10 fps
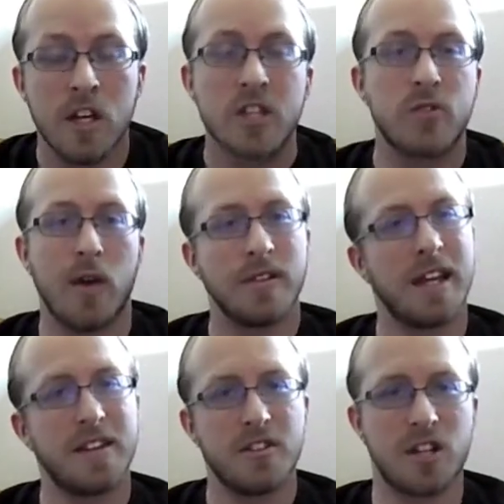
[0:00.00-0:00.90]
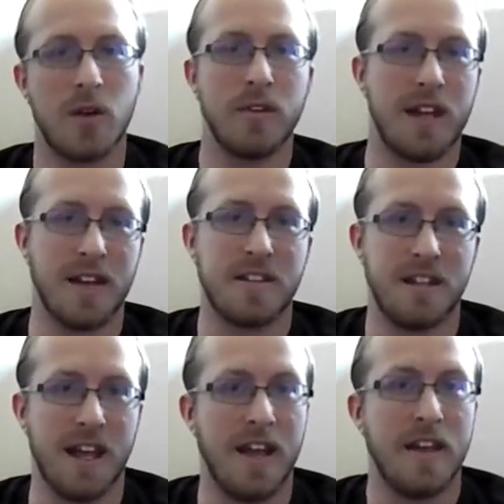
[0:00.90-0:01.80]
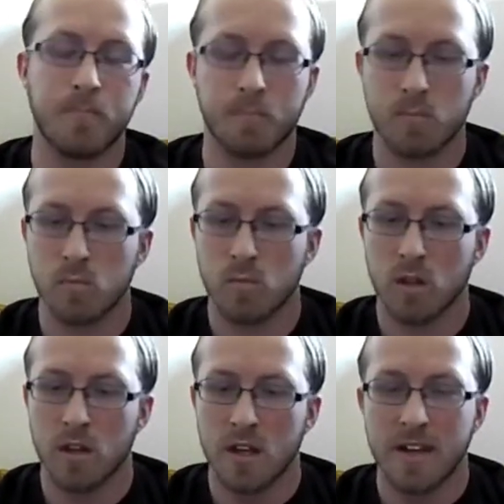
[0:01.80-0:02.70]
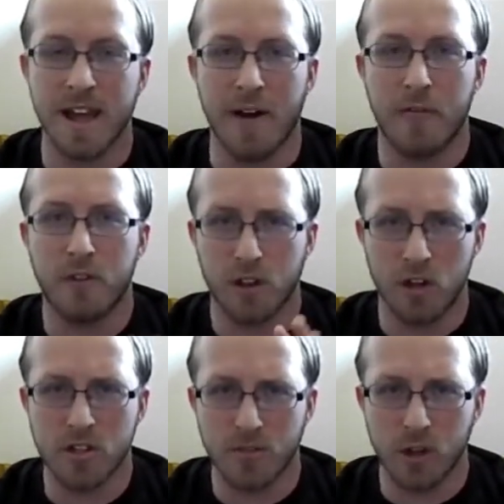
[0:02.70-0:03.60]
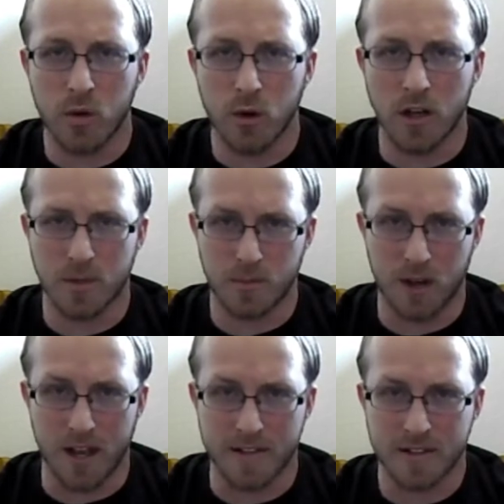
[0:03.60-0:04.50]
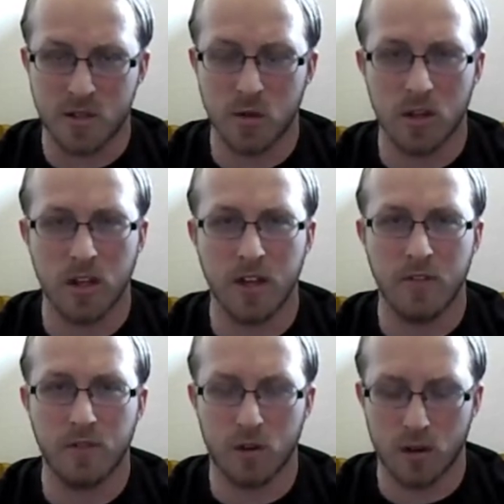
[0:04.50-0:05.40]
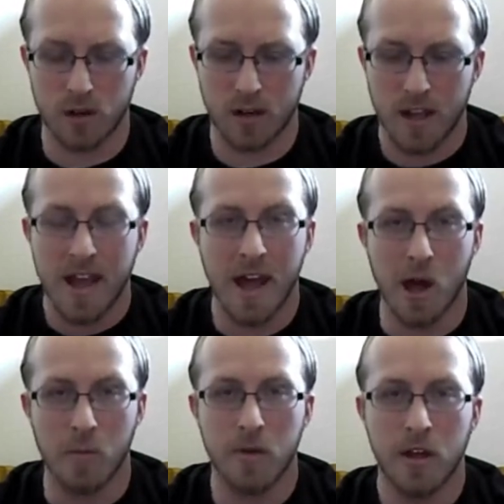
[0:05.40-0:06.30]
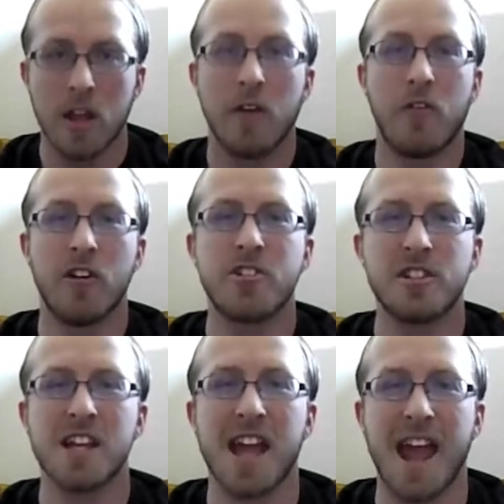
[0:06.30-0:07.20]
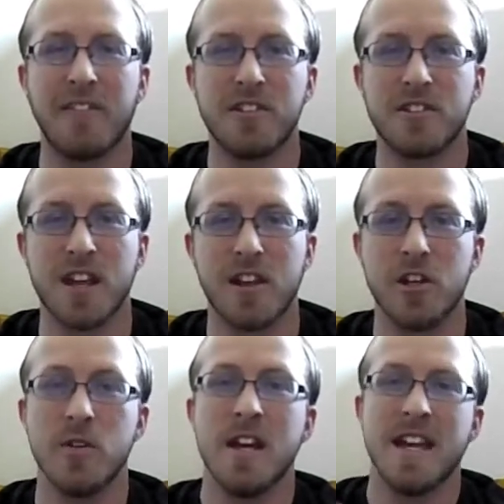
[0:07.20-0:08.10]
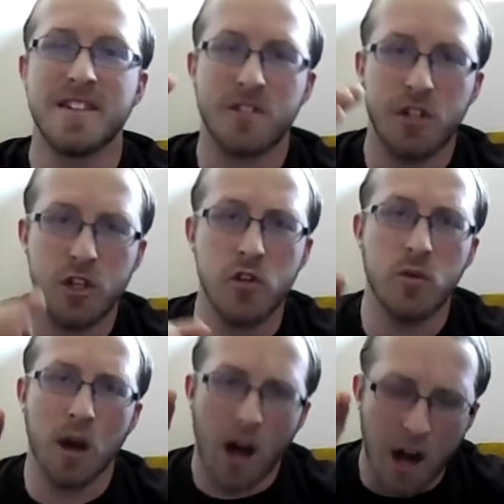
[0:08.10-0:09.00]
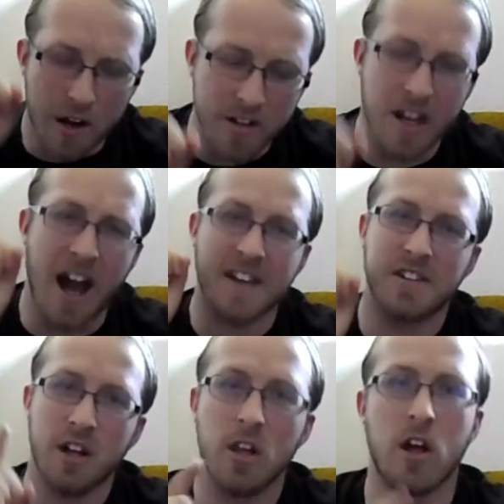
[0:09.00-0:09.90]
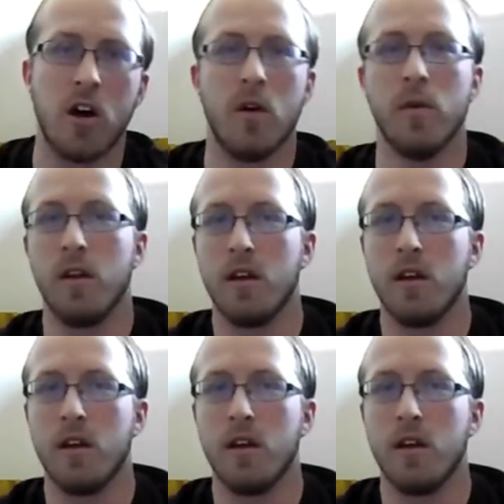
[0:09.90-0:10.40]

So I would like to start with that today. Now, for those of you who are depressed, who are looking for help, the first thing I have to say to you is you are not alone.